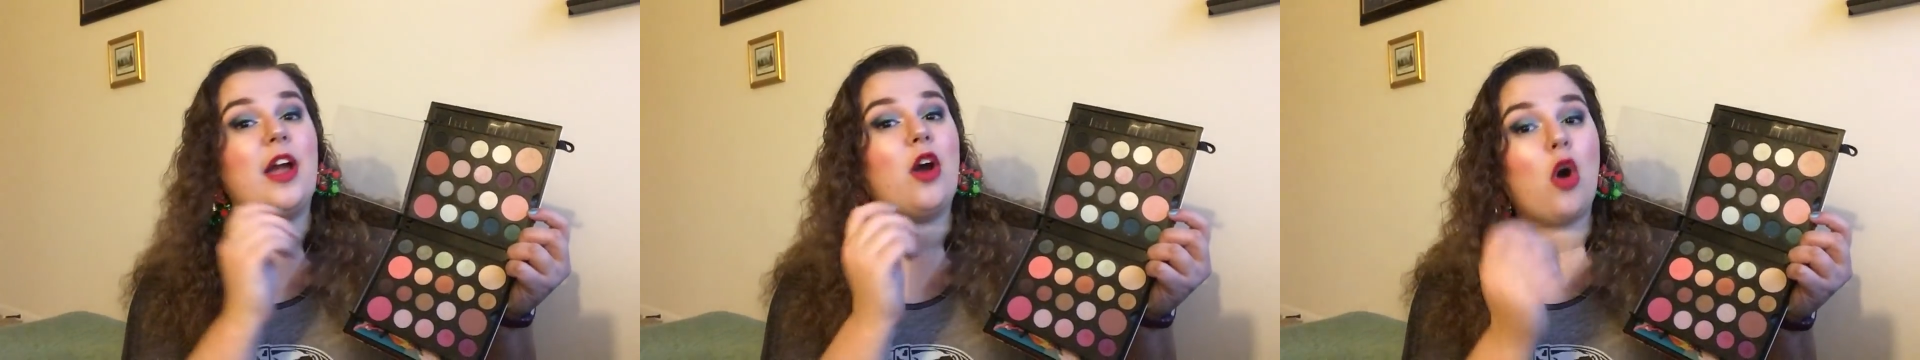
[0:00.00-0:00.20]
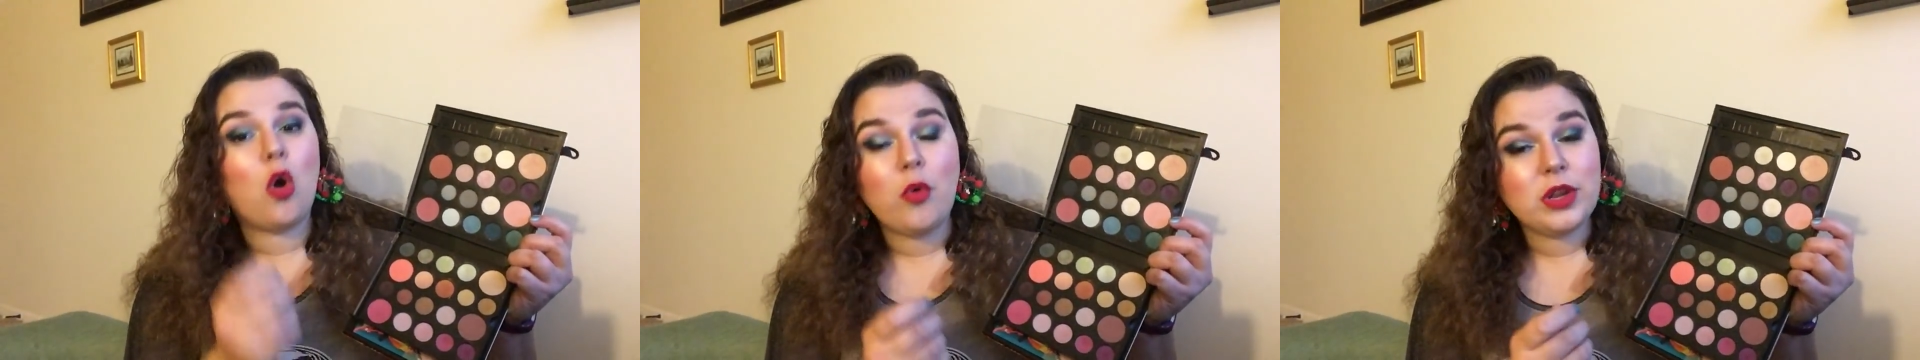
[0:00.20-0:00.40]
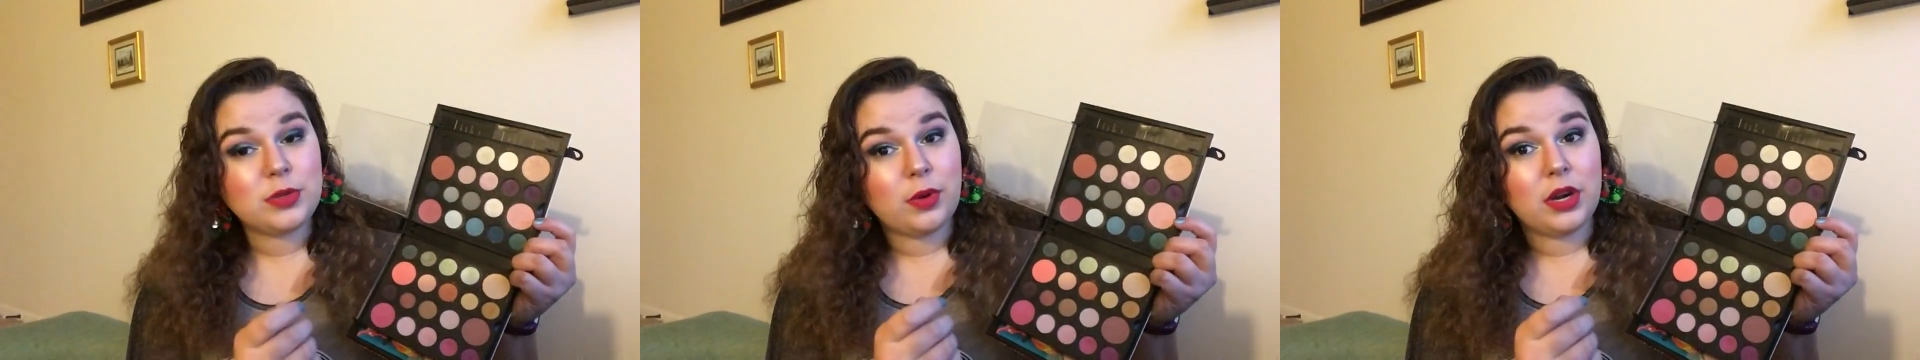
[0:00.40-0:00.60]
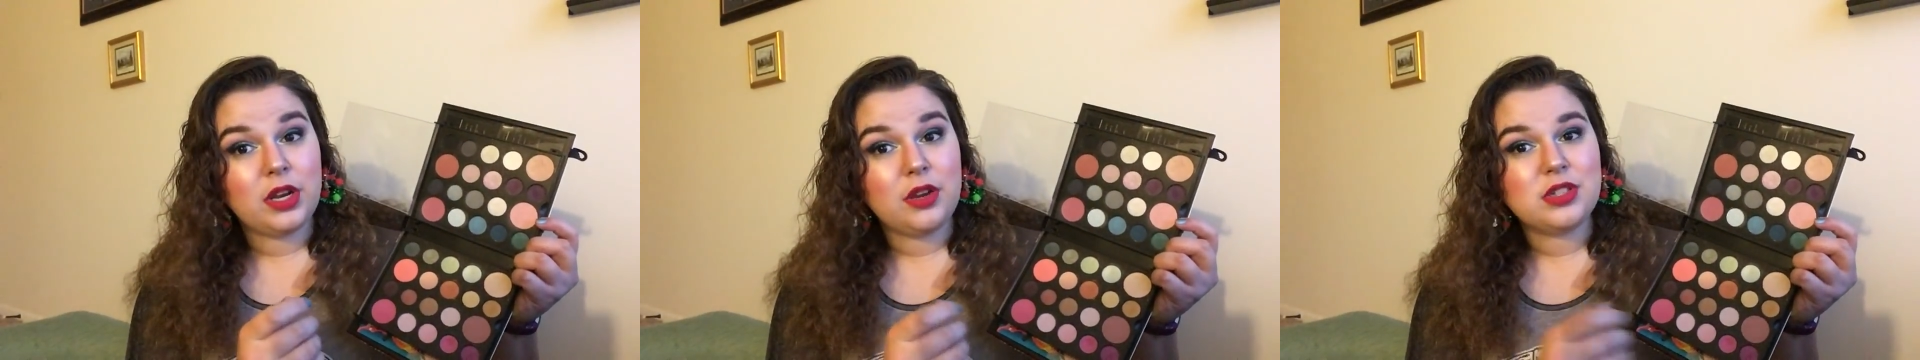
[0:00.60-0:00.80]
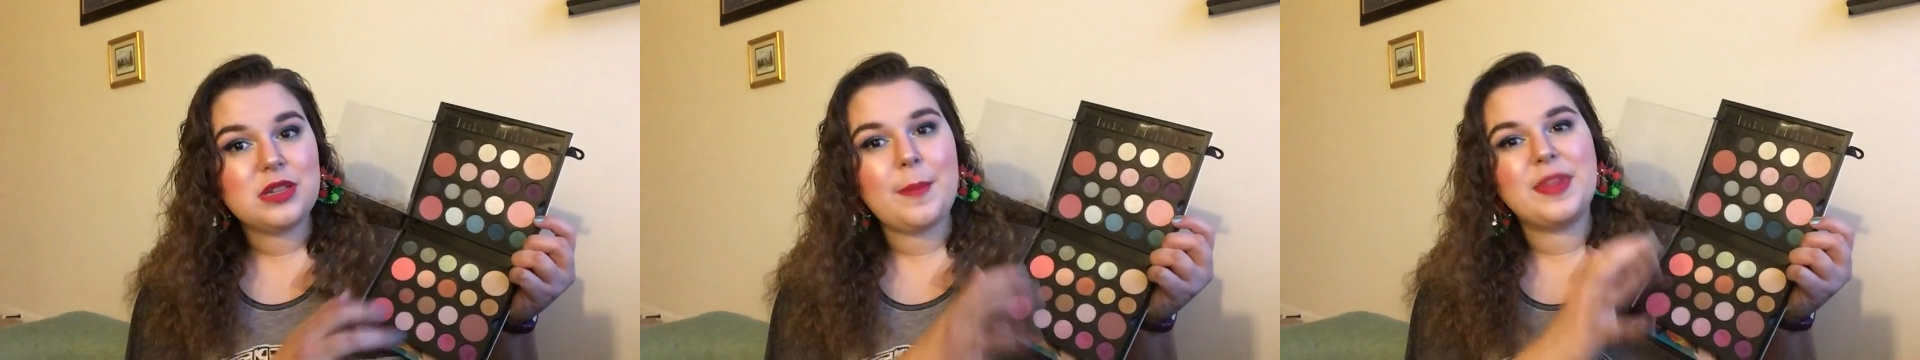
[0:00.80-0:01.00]
I always want
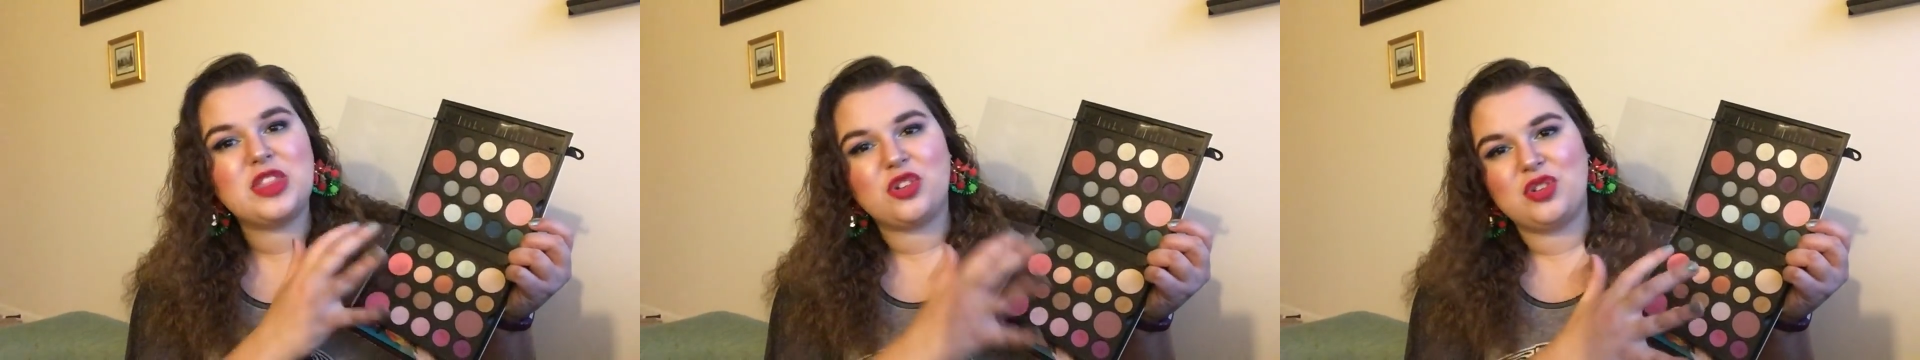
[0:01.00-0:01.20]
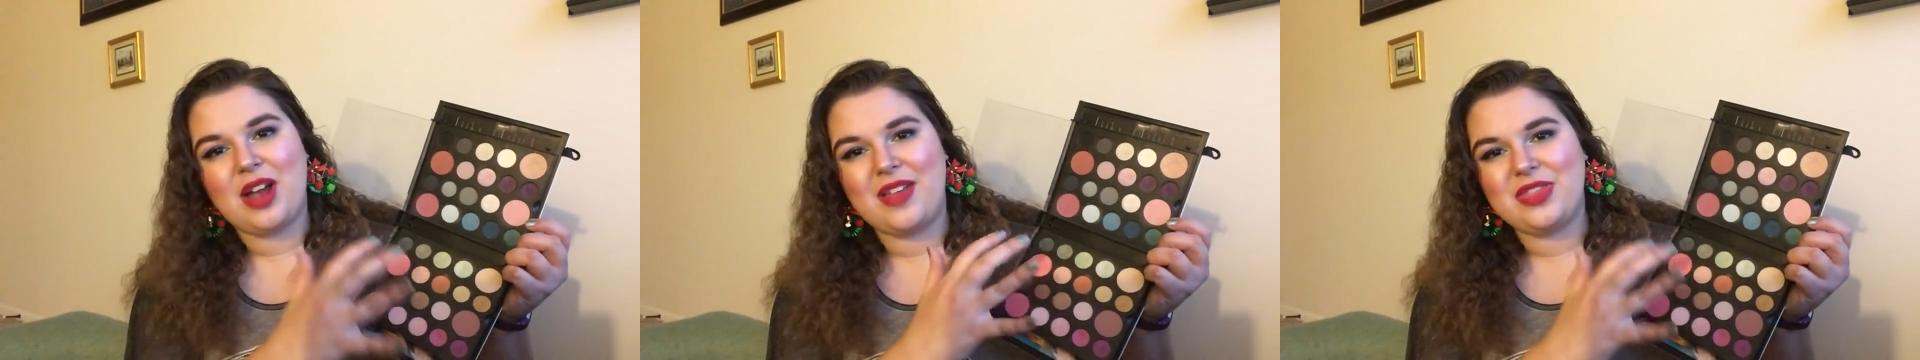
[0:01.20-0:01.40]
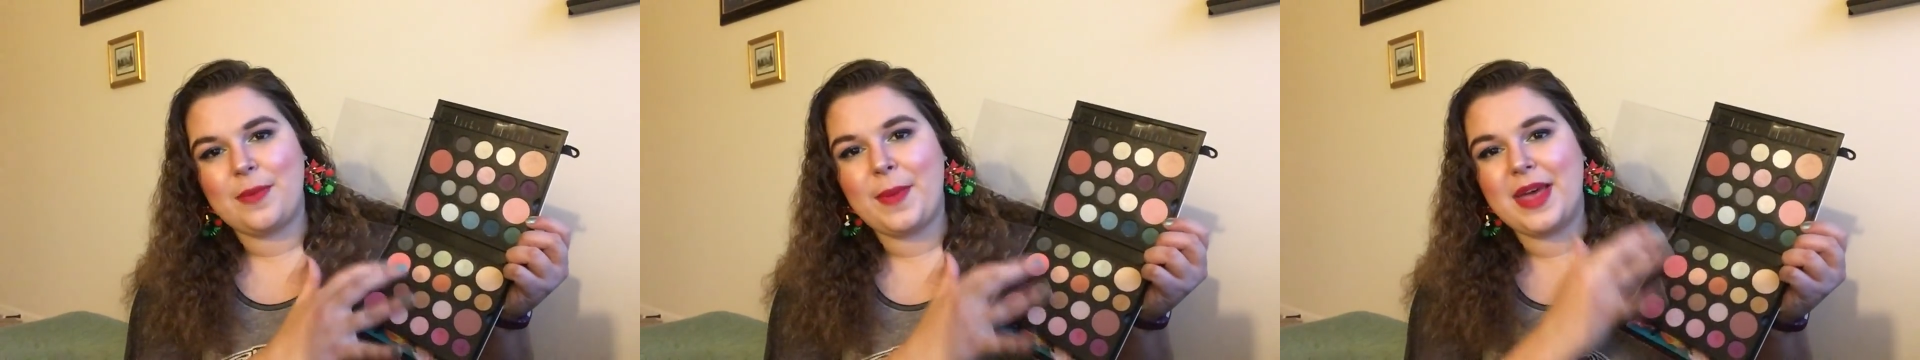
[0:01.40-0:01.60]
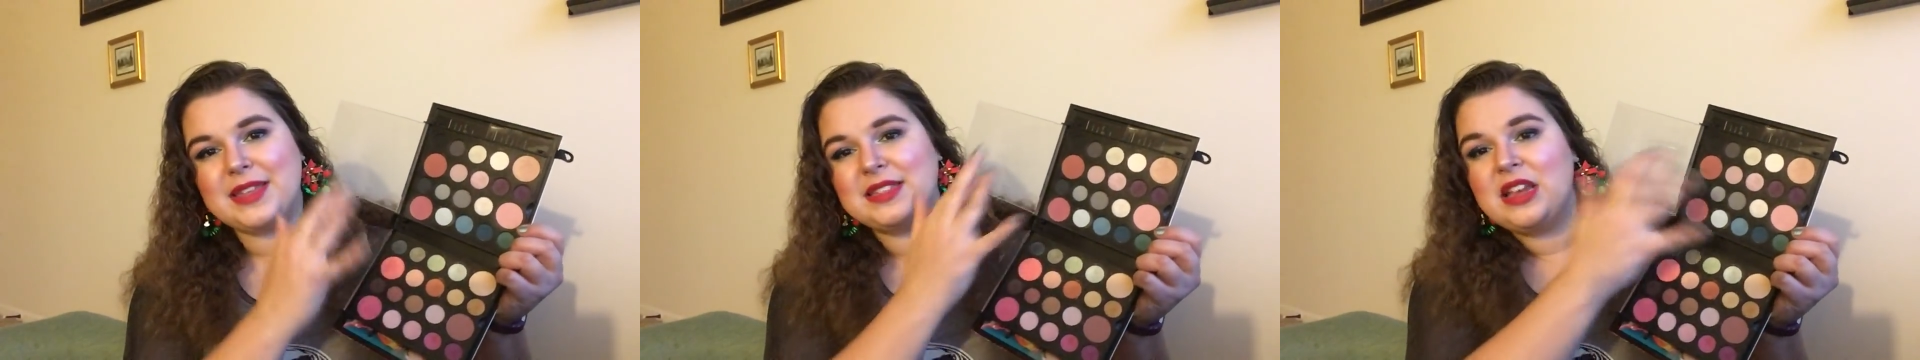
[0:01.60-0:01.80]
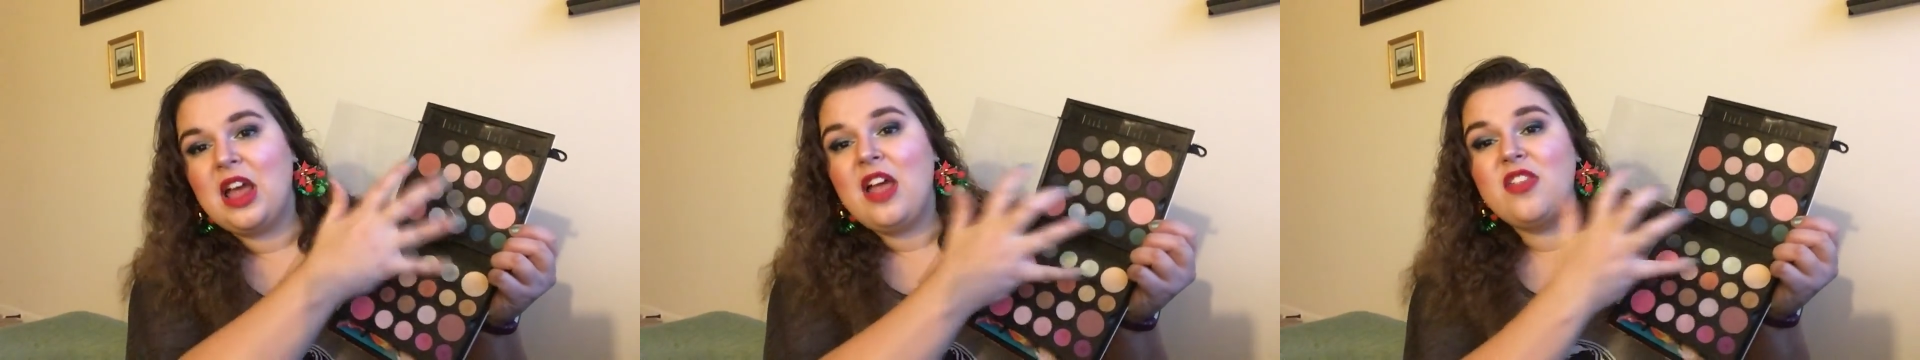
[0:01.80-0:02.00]
to use them, but they're not the
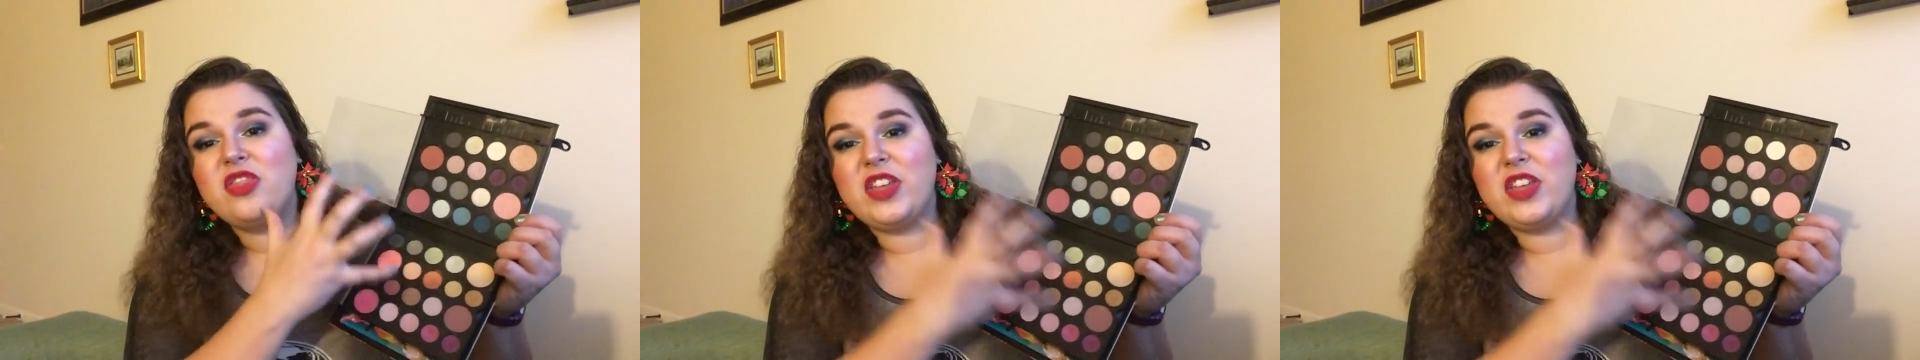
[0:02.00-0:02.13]
best.